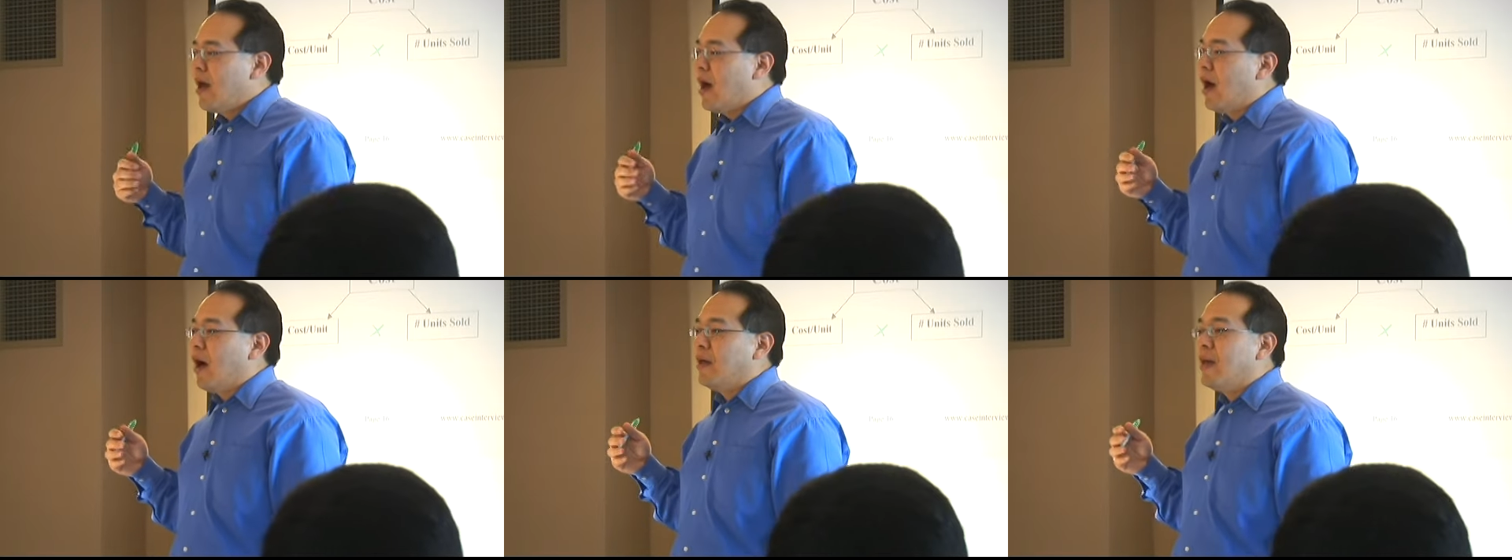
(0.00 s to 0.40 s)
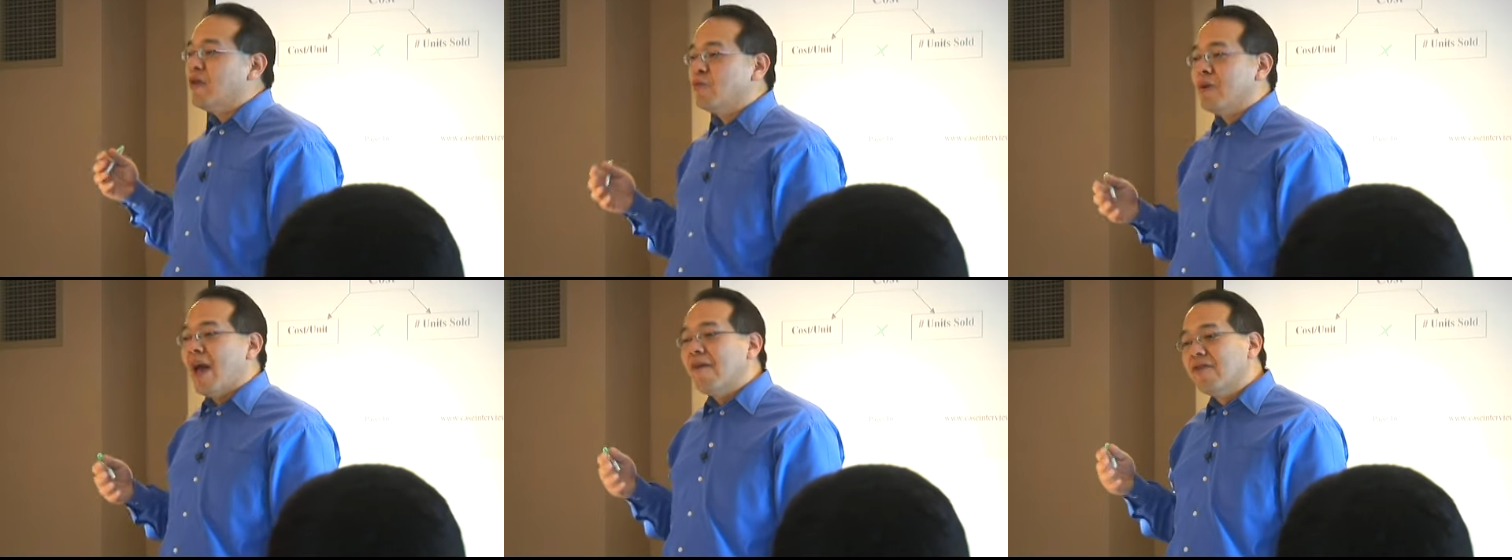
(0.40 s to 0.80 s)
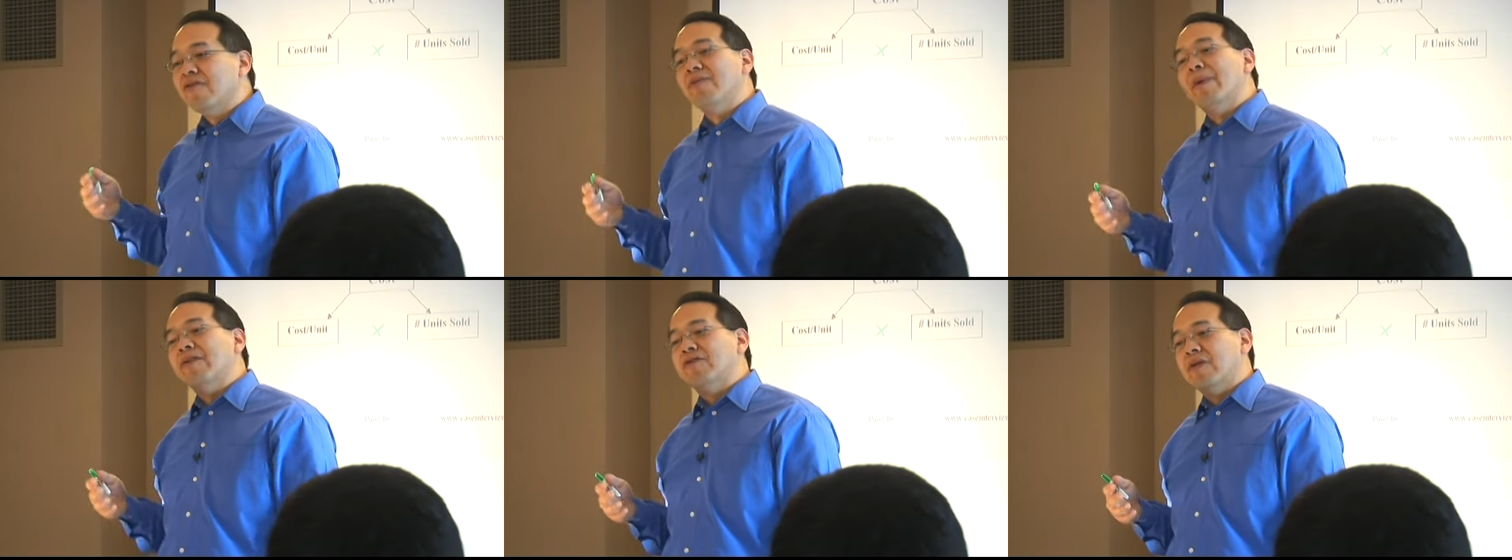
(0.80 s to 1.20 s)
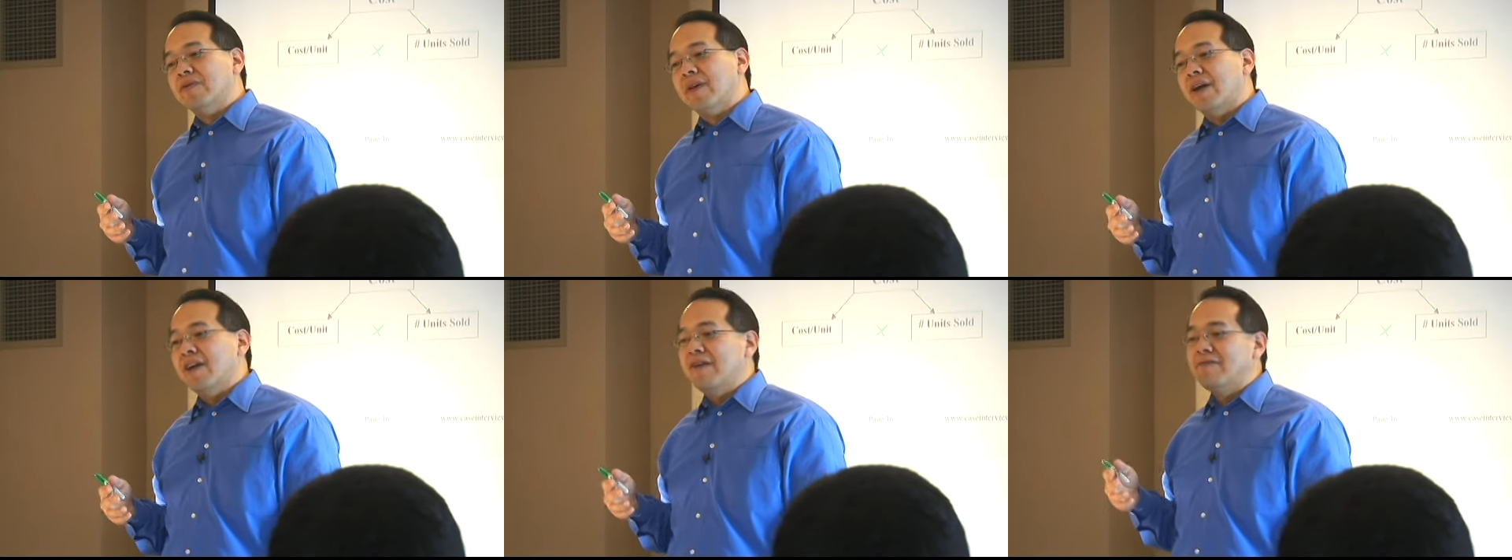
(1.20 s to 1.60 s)
Uh, yes, we have information on
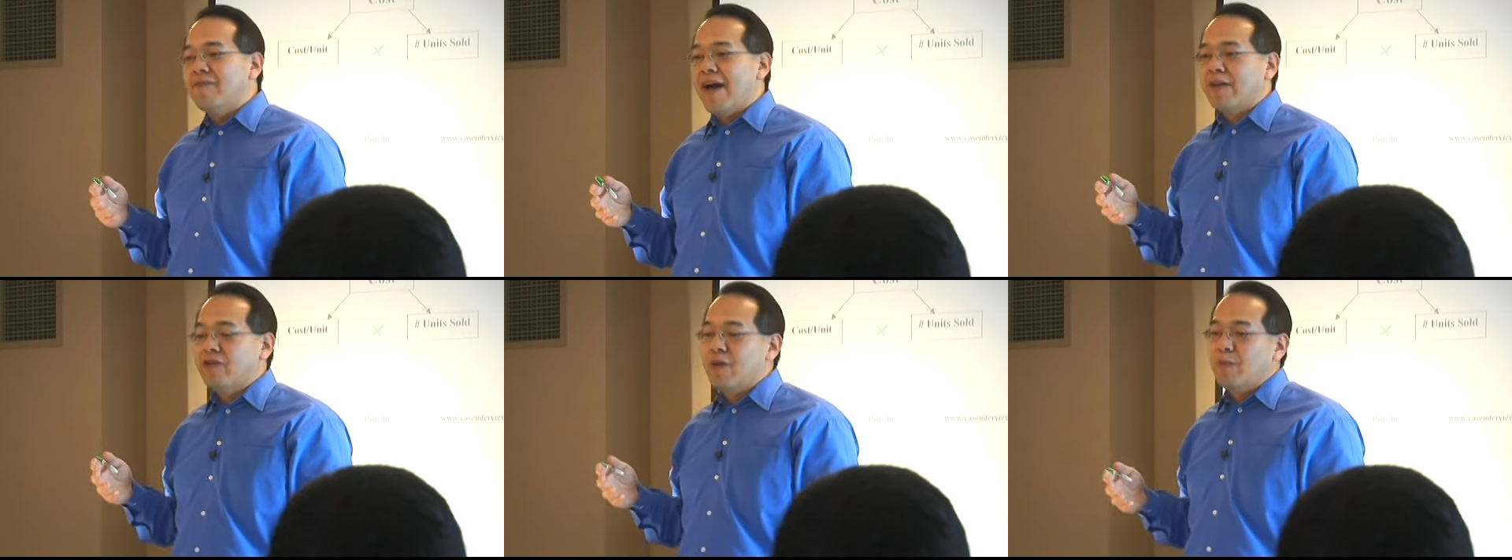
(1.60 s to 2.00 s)
that. In fact,